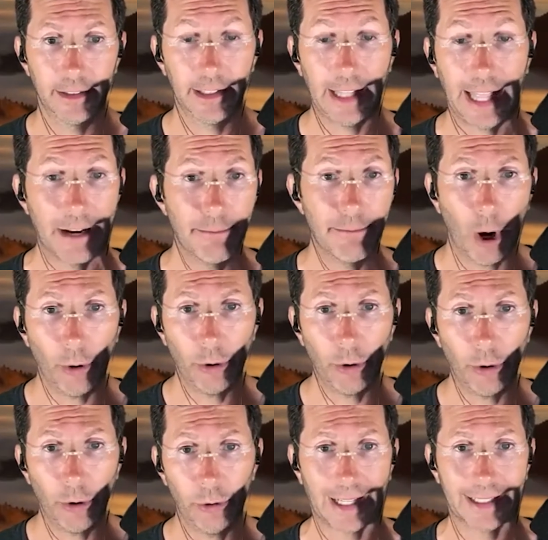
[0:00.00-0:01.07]
land
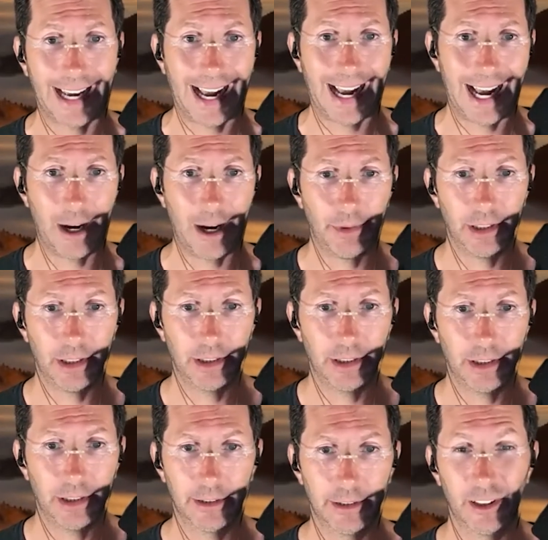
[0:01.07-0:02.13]
modo dot com.
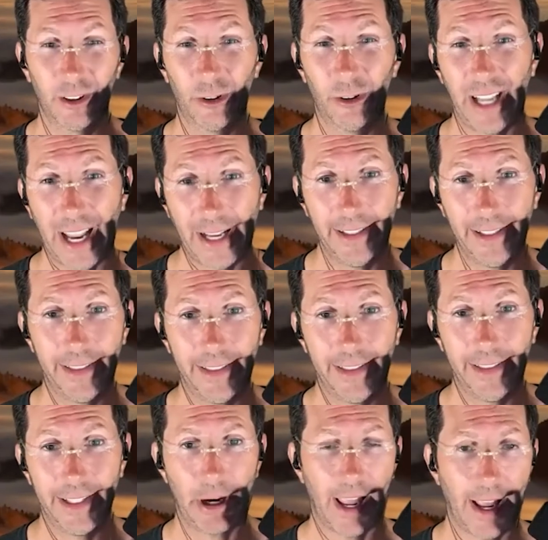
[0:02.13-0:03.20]
Learn
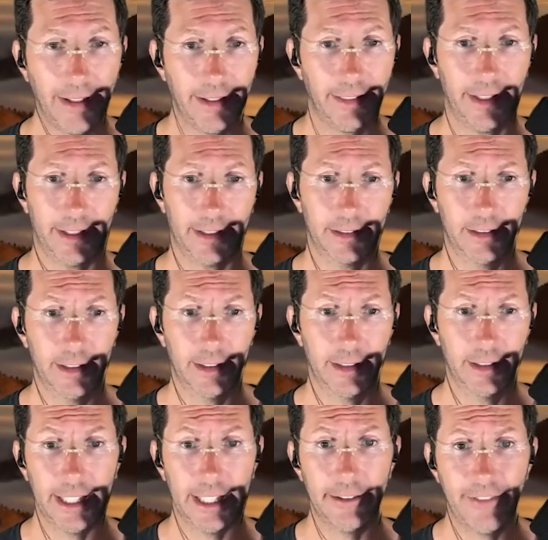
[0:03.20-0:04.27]
anything about anything,
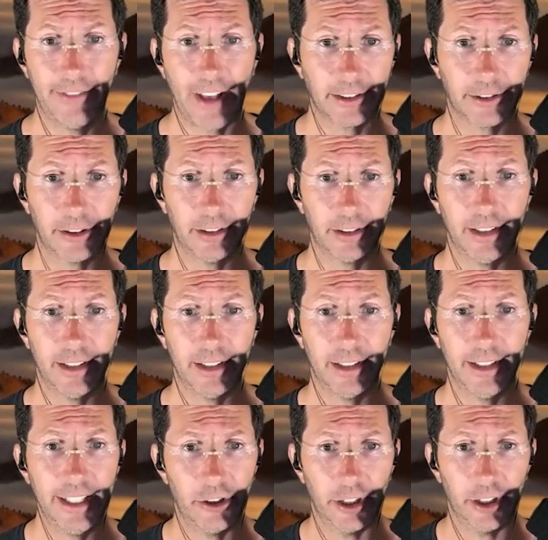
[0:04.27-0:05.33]
investor
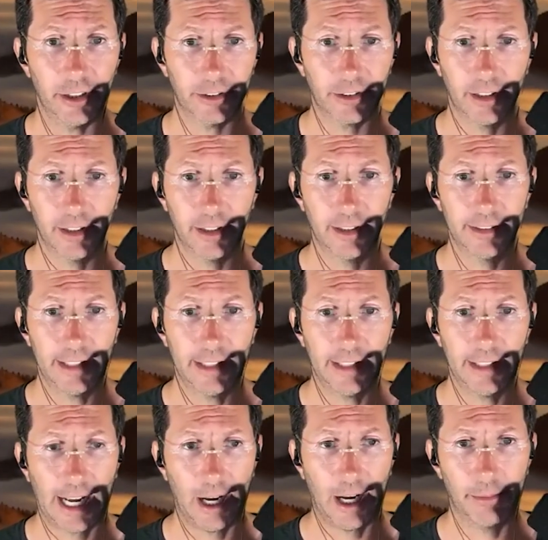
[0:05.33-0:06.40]
ninjas
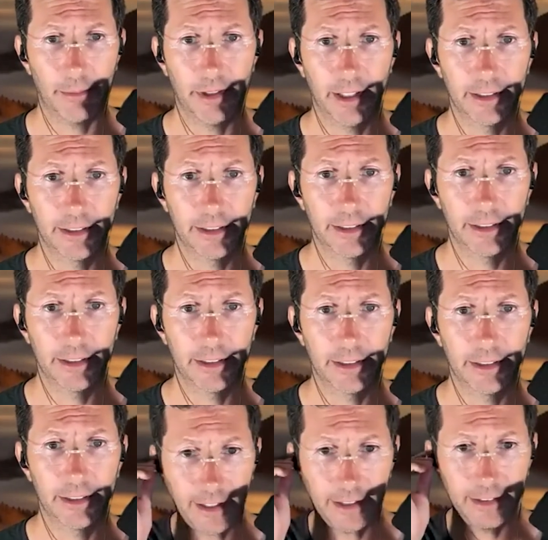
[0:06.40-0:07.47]
dot com. Scott
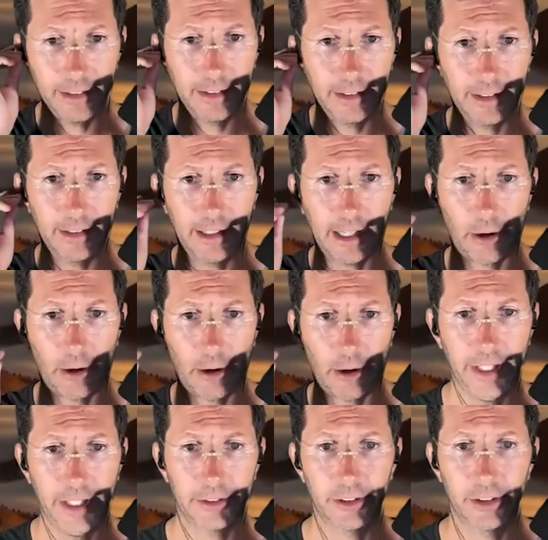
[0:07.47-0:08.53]
Todd, how are
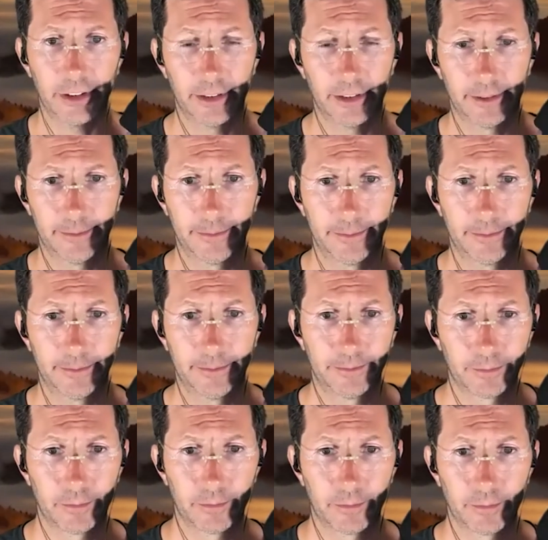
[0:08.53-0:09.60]
things?
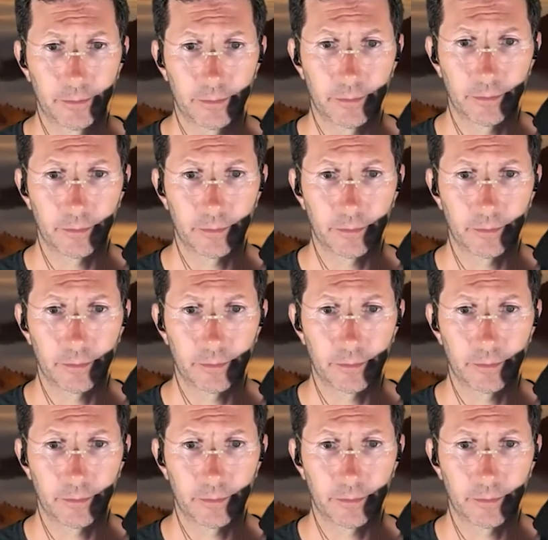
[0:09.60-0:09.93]
Mark,